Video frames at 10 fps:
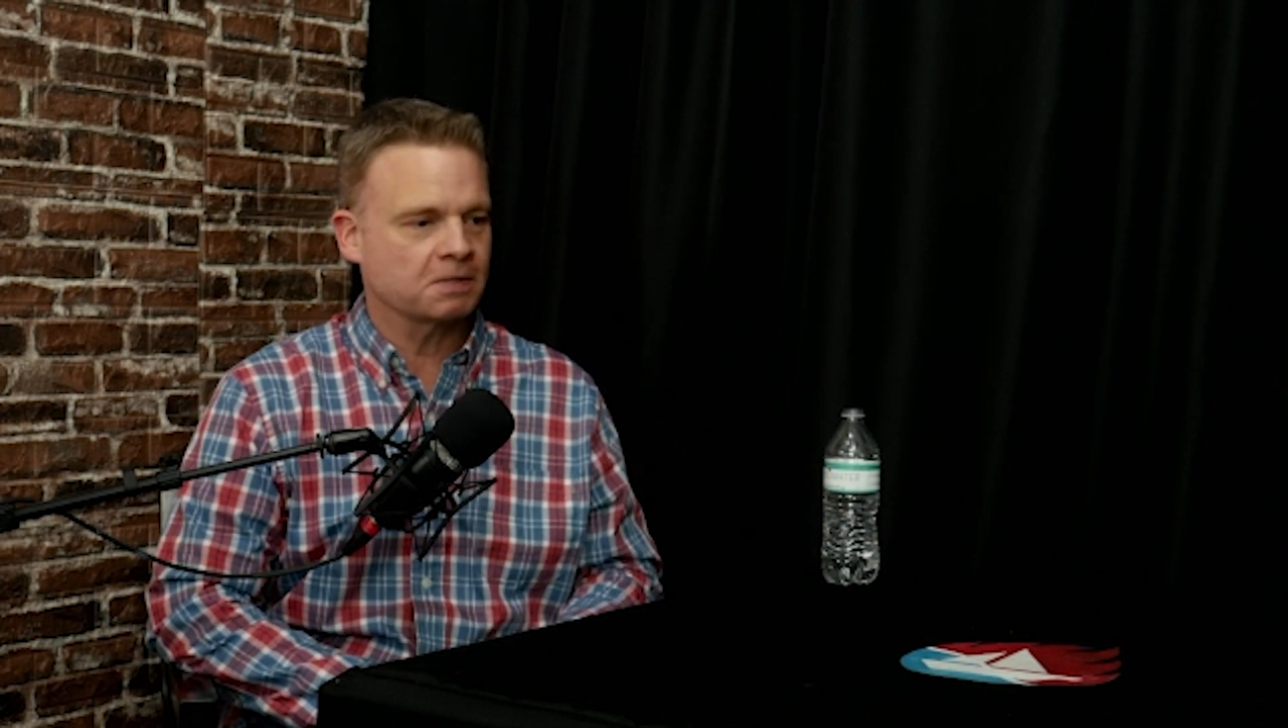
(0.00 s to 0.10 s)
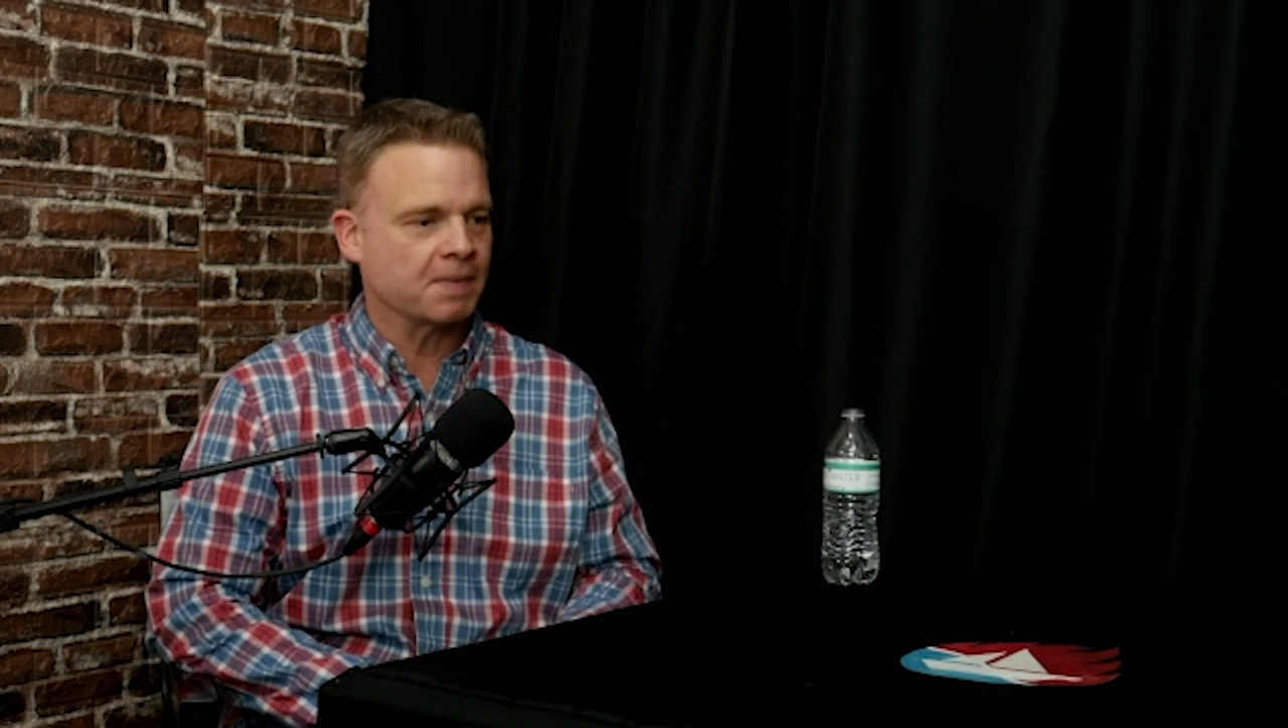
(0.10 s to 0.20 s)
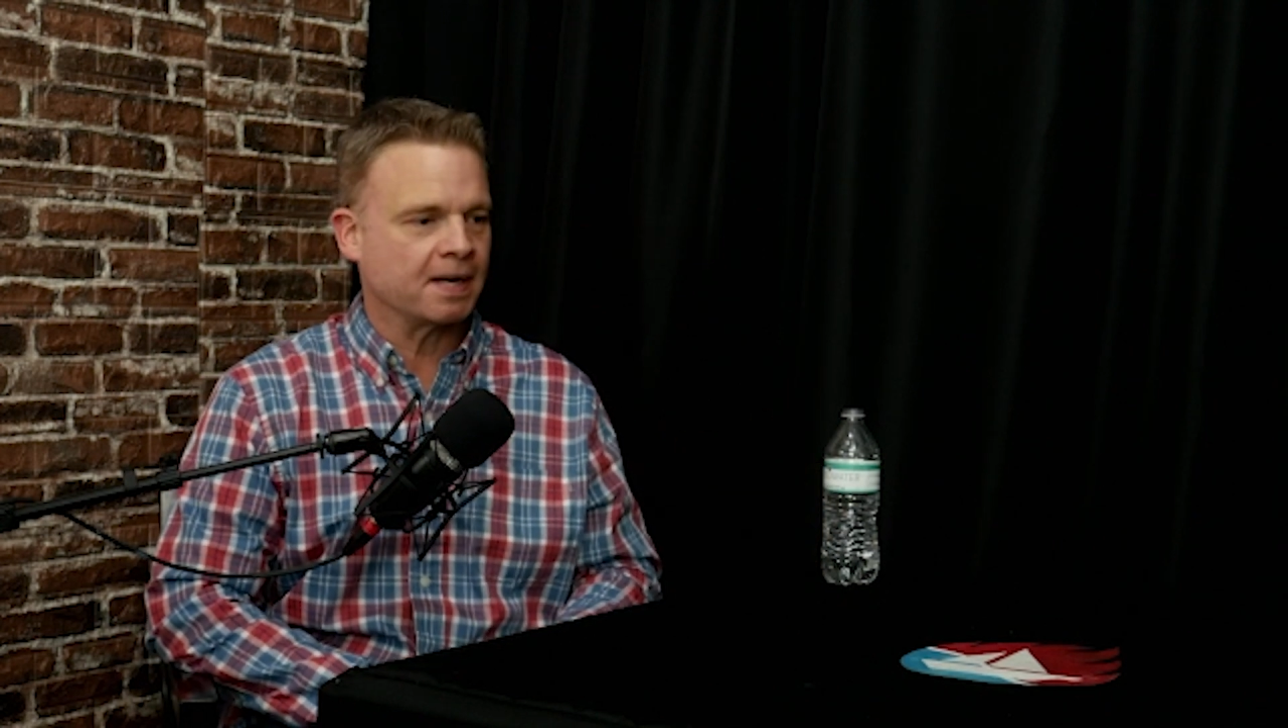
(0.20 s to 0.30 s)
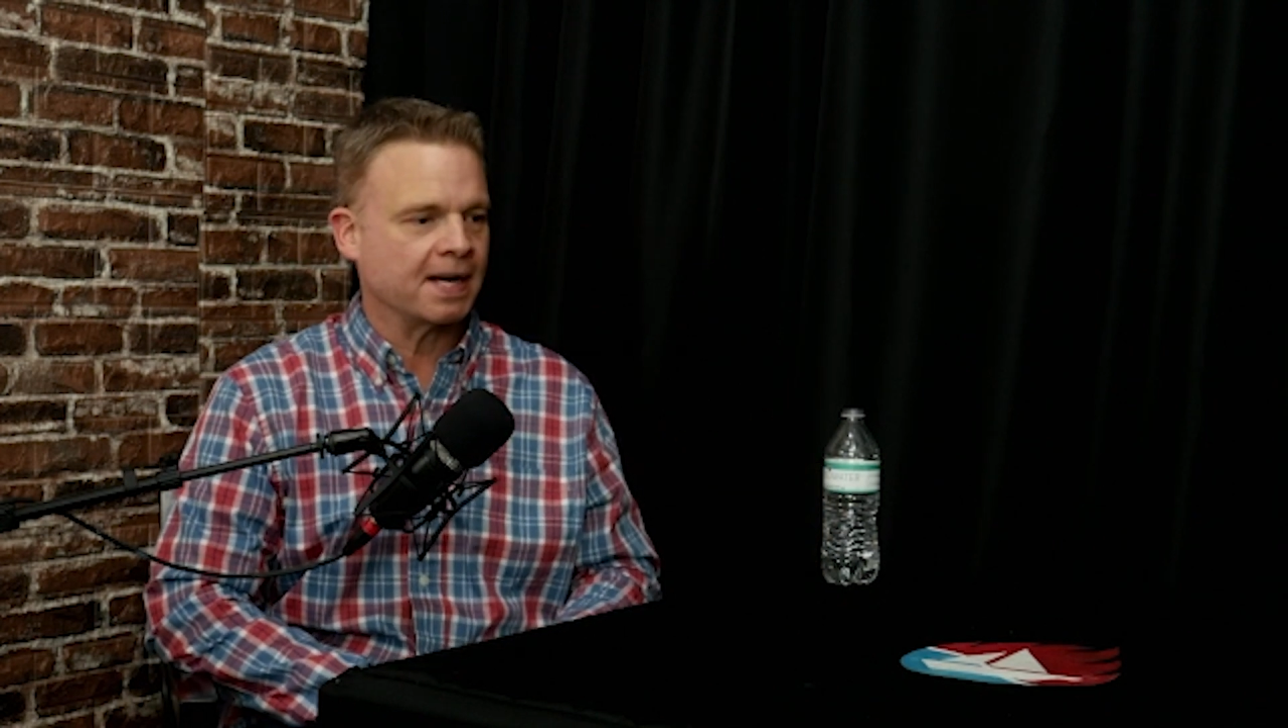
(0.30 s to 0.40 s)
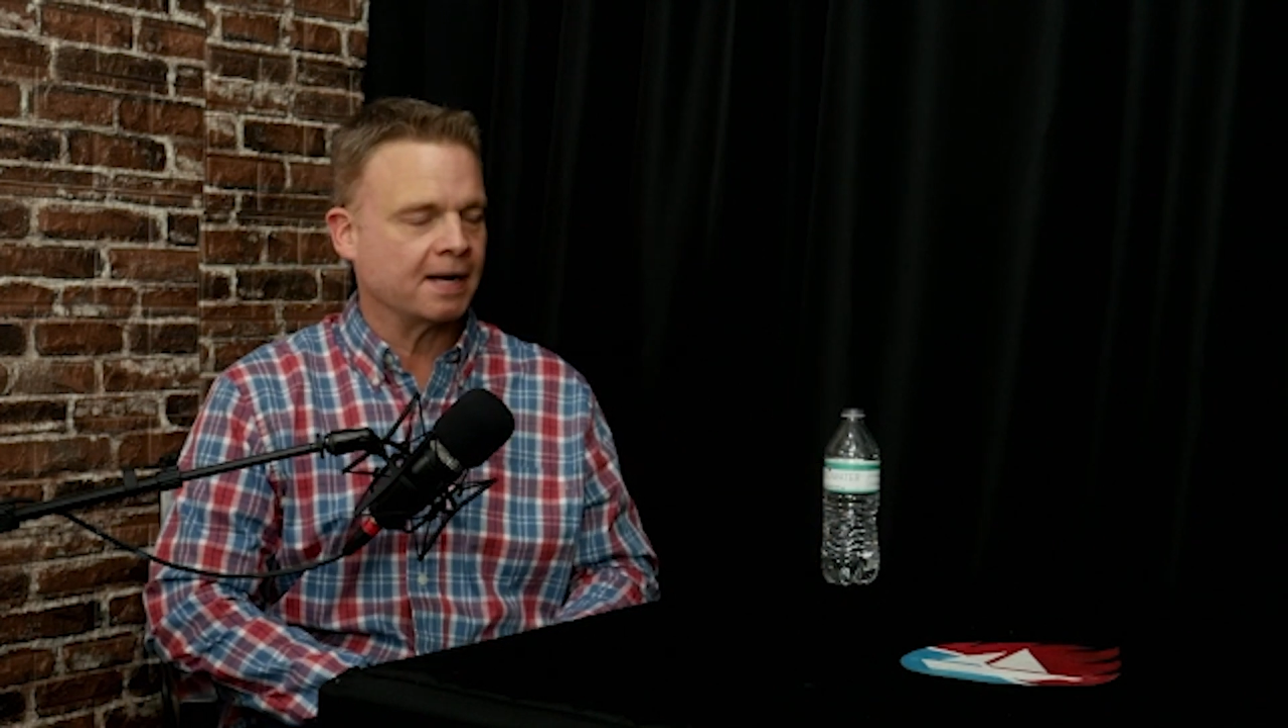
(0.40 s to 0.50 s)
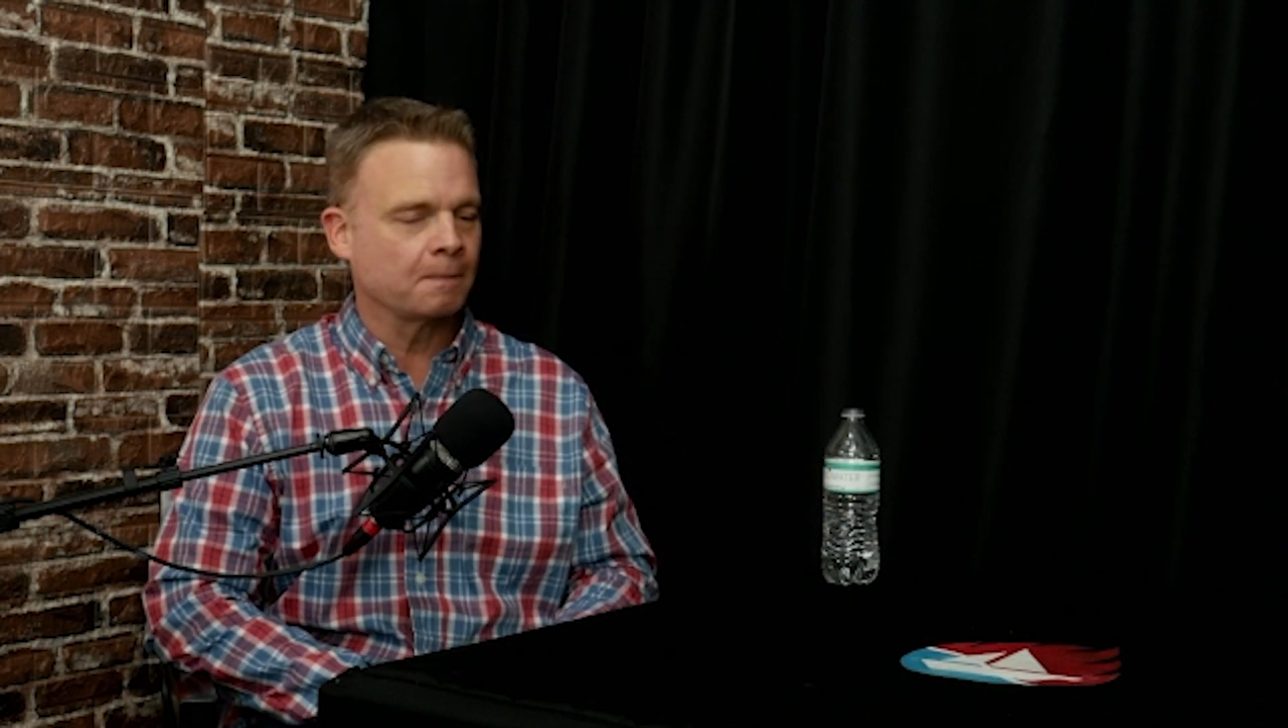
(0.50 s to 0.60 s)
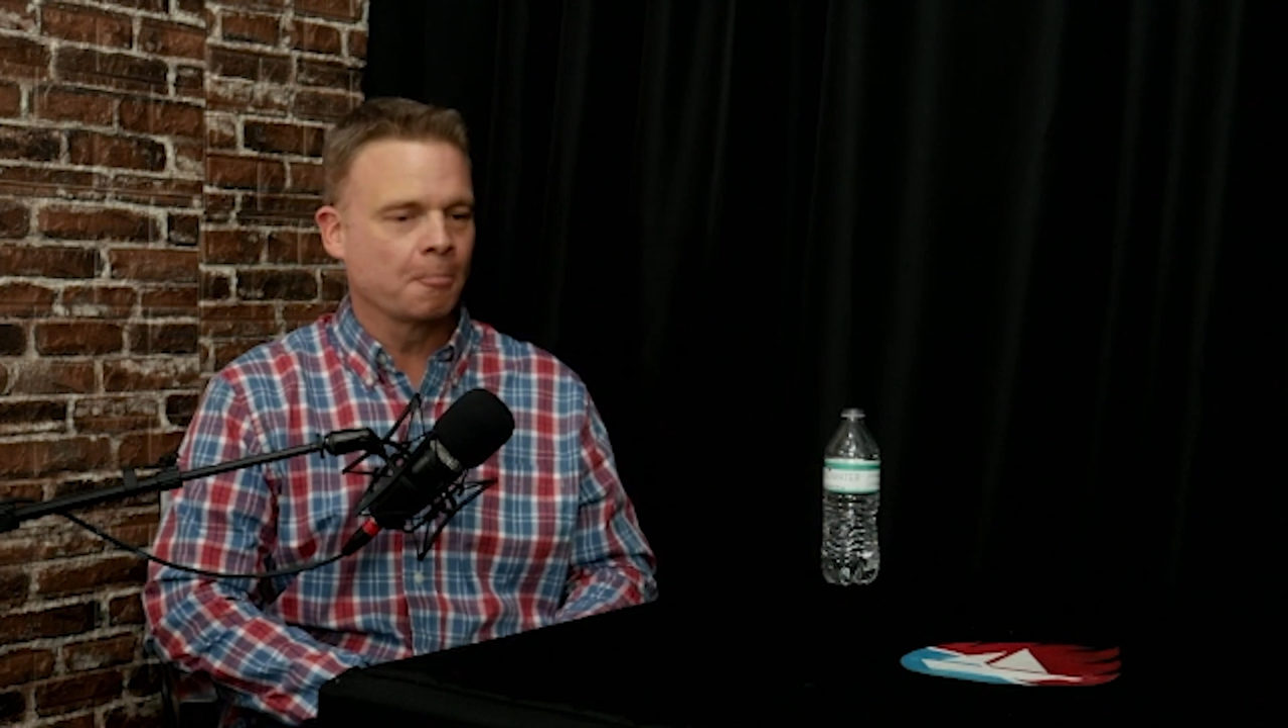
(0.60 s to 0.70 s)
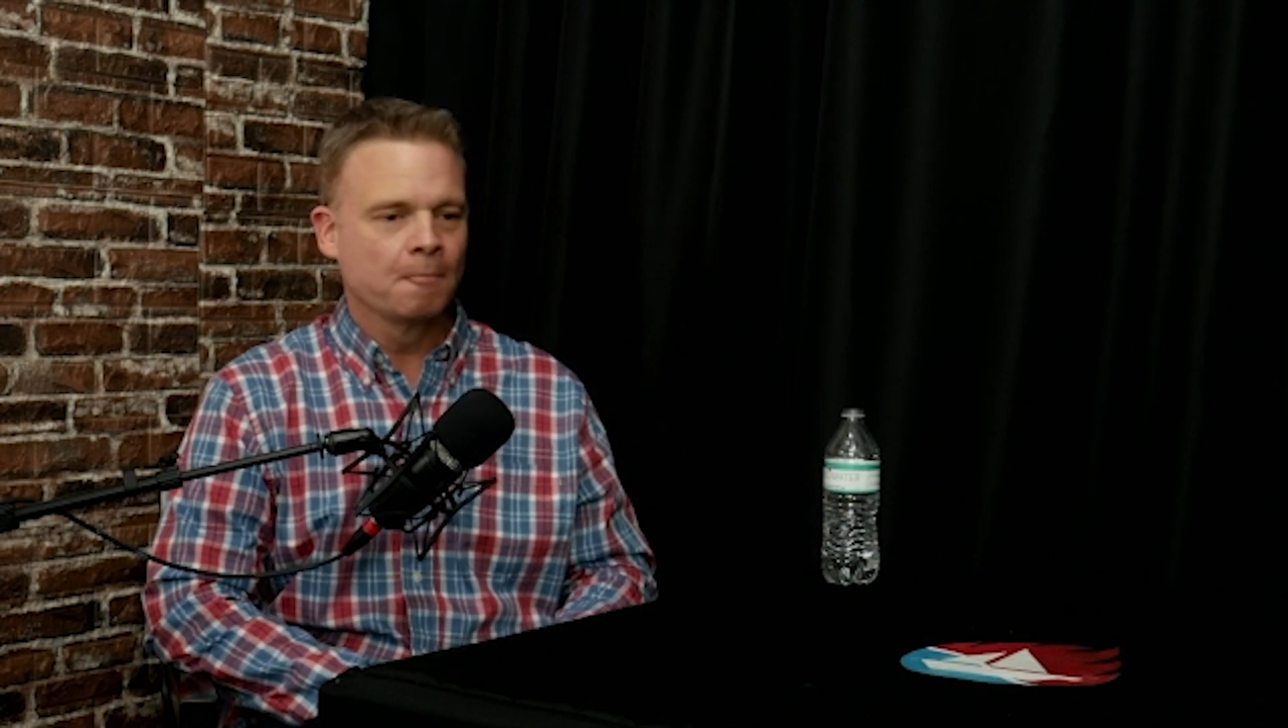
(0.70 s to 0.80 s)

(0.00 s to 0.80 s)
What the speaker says: about how